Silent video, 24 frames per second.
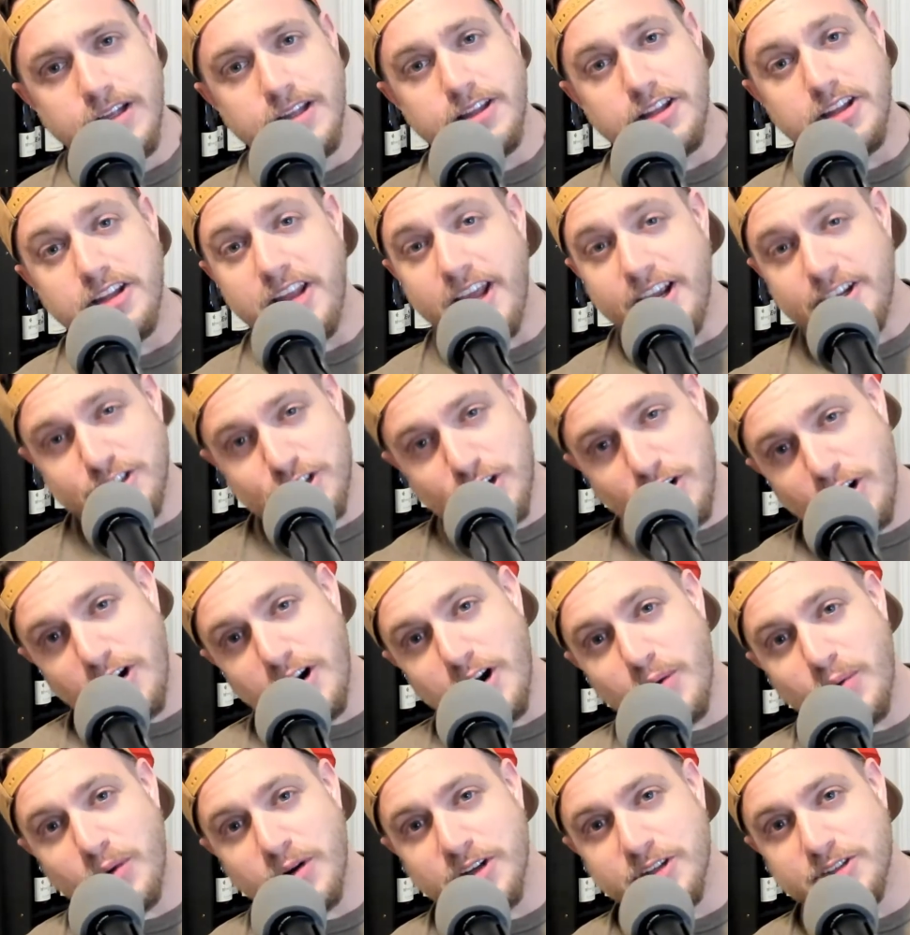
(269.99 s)
The next card I
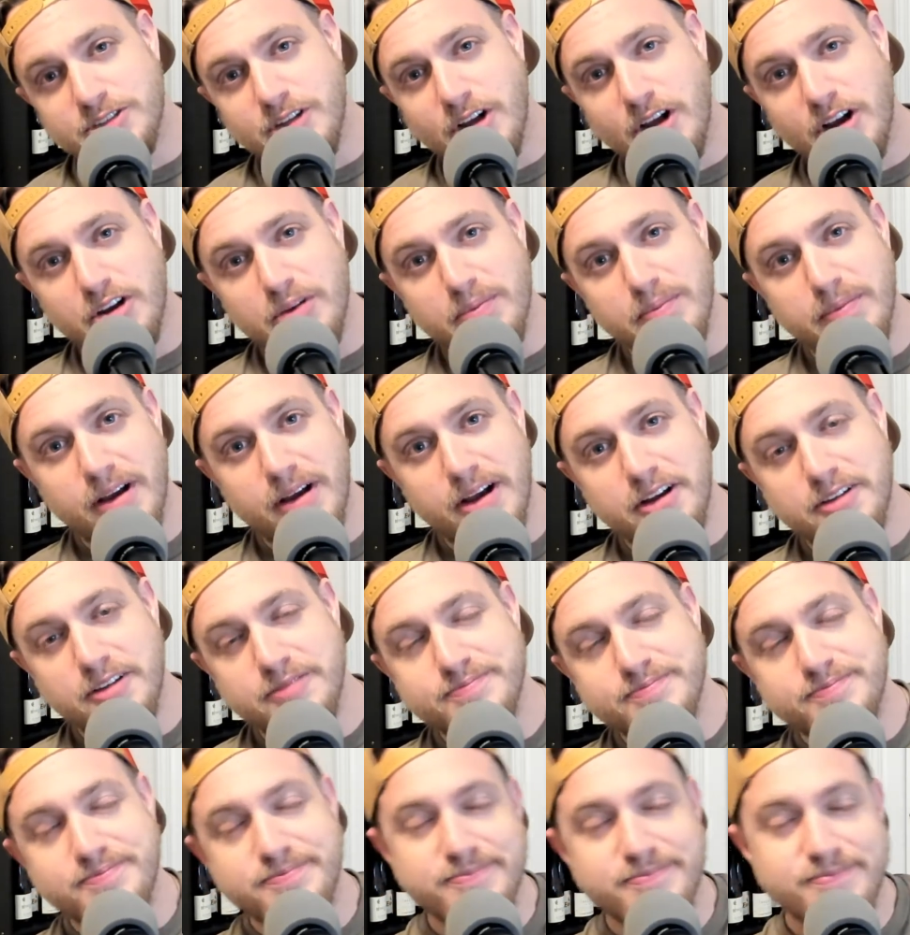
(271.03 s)
want to talk about,
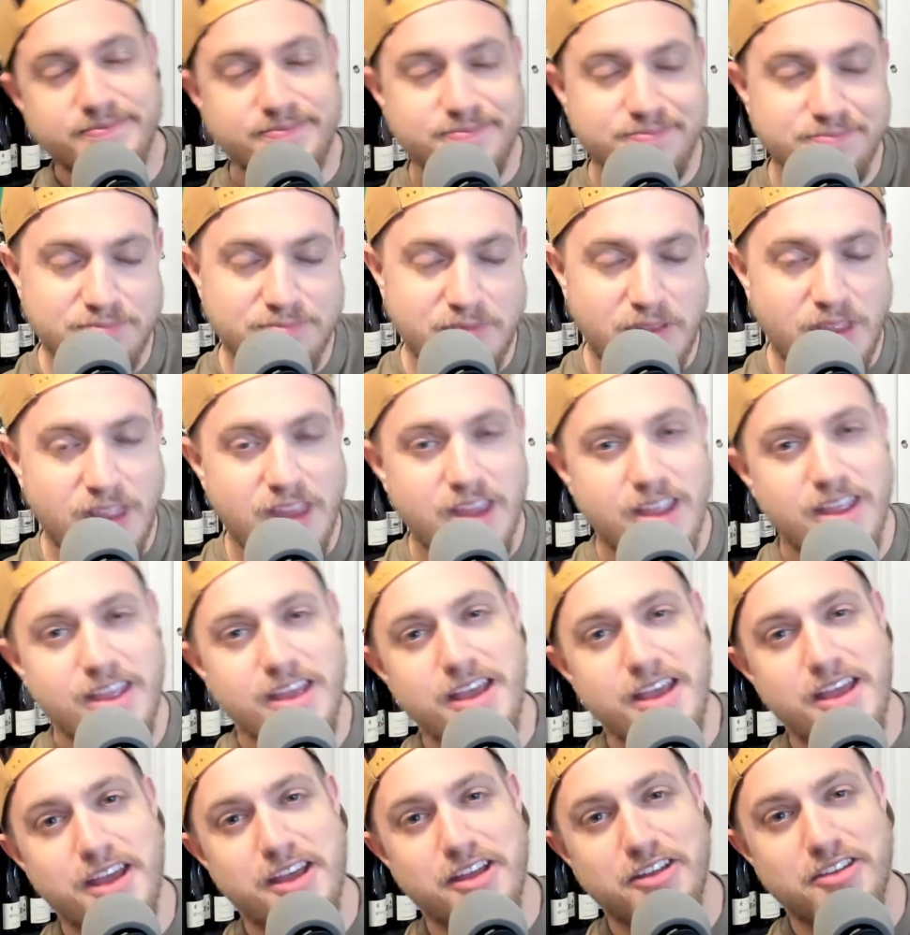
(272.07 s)

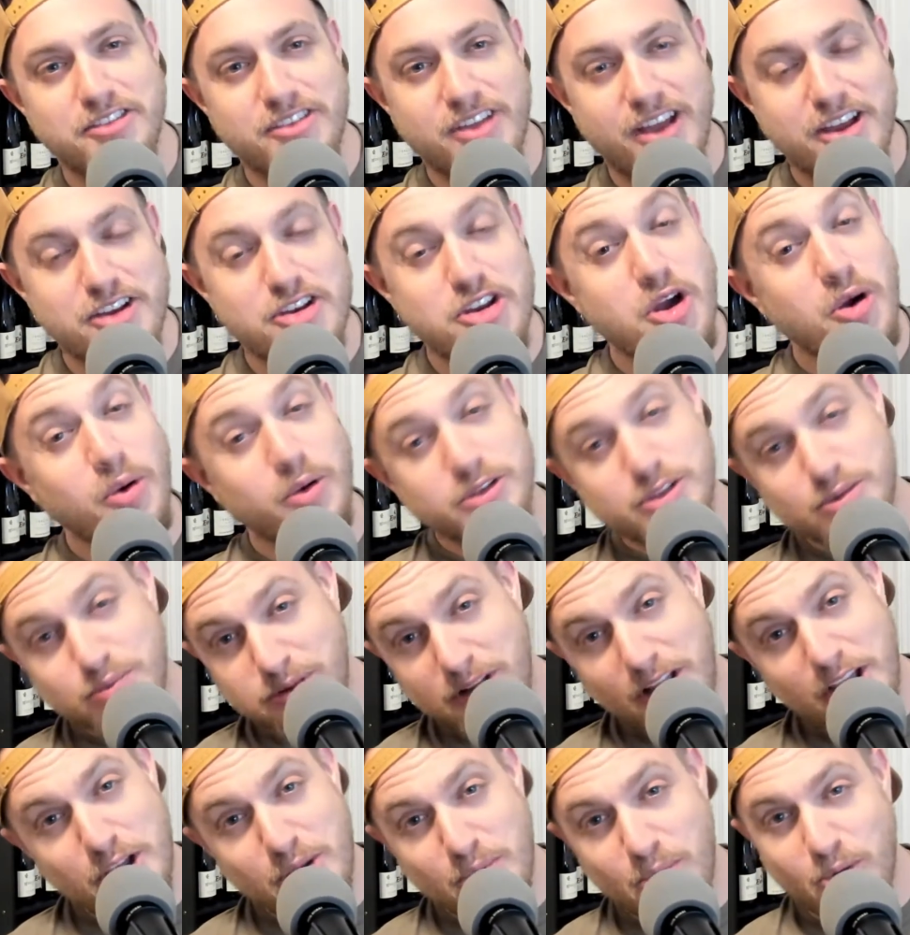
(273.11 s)
and I know it's
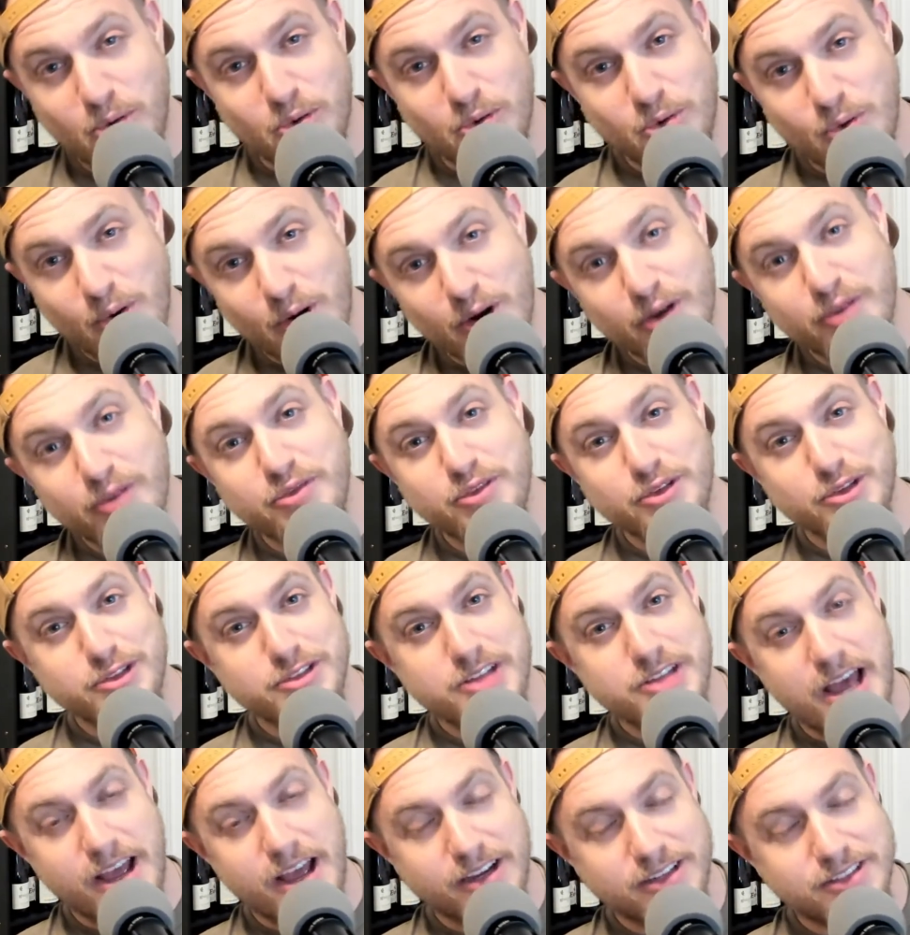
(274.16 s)
playable in quite a few
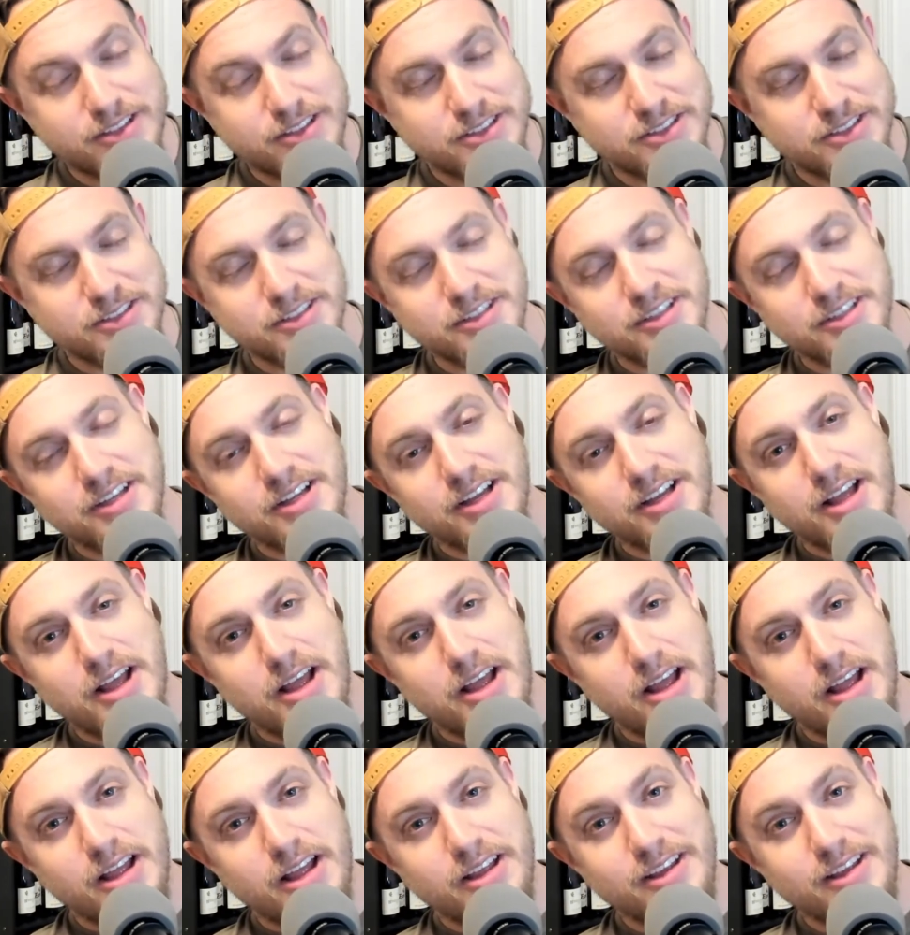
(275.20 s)
decks,
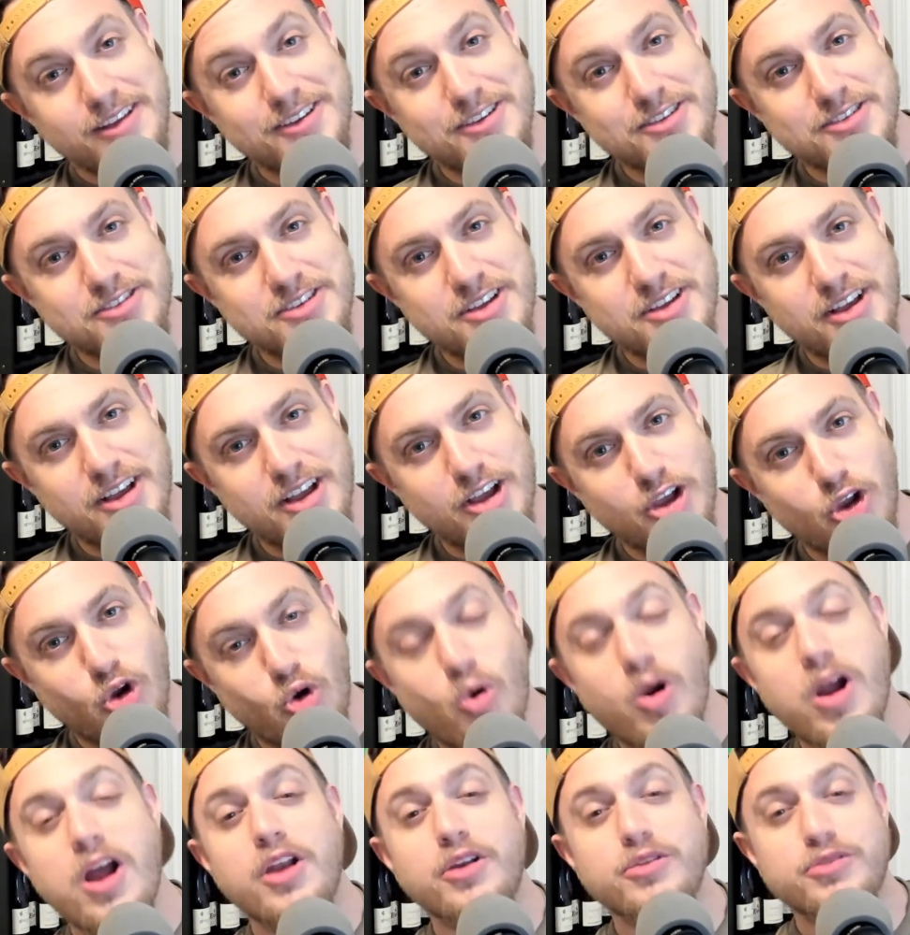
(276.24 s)
is
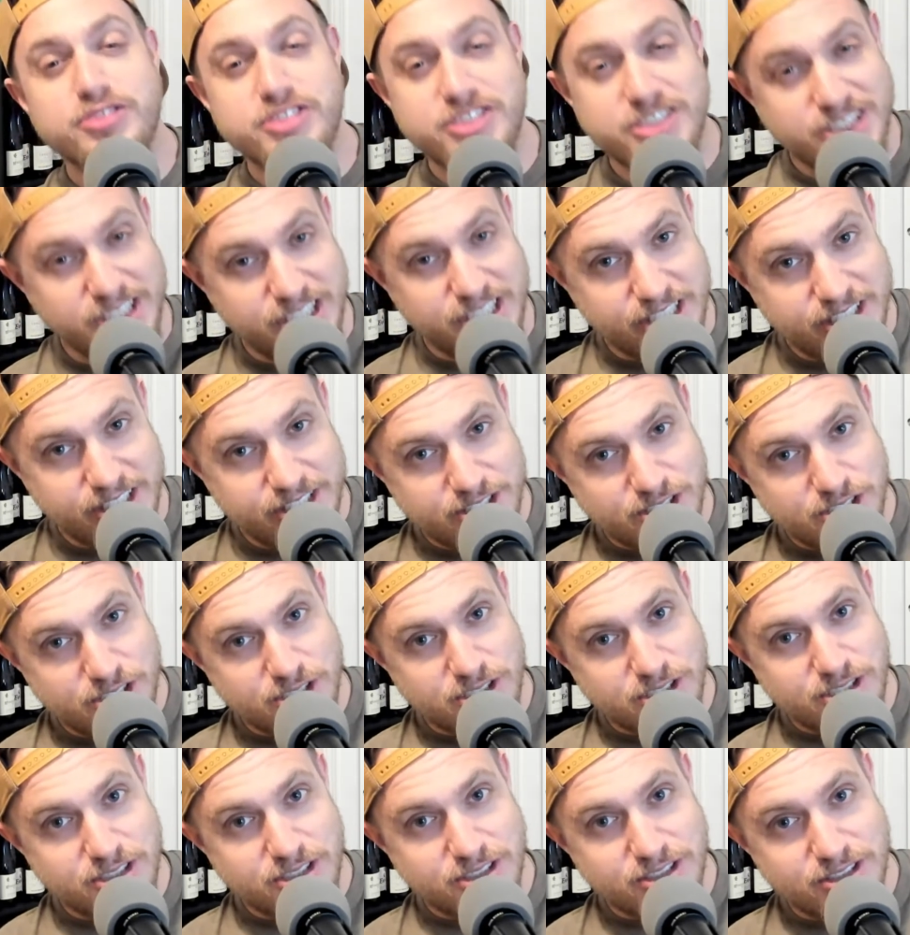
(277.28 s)
Crown of
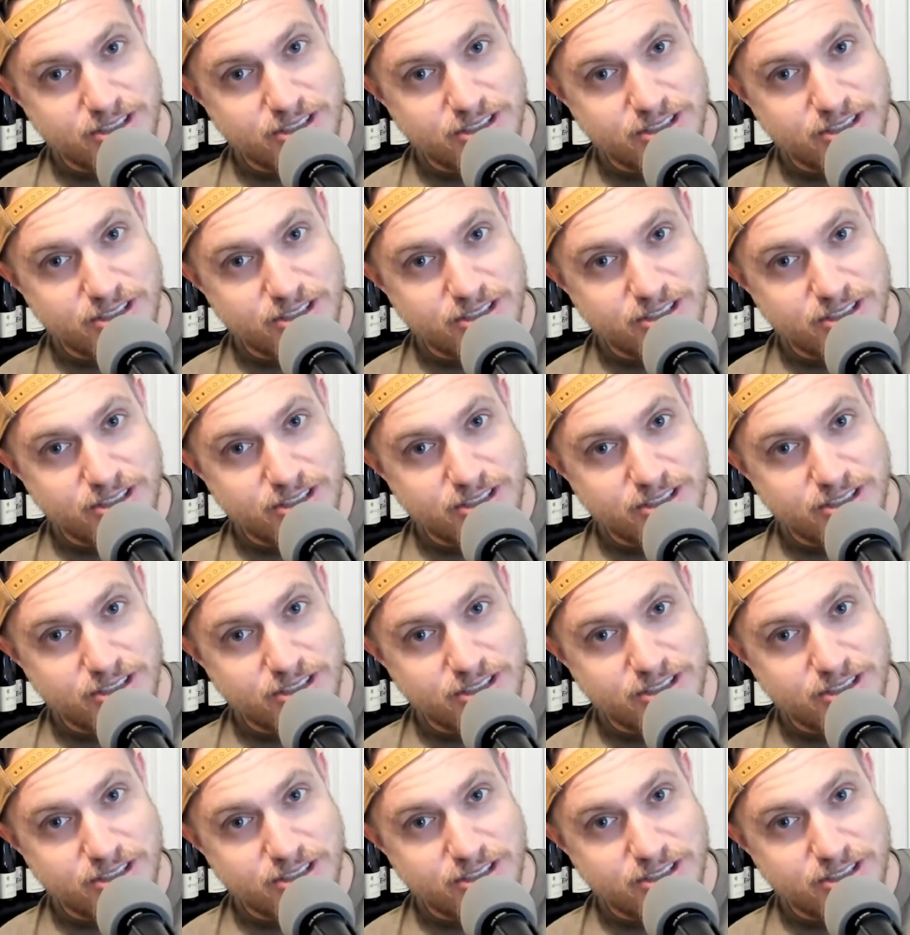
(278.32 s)
Seeds.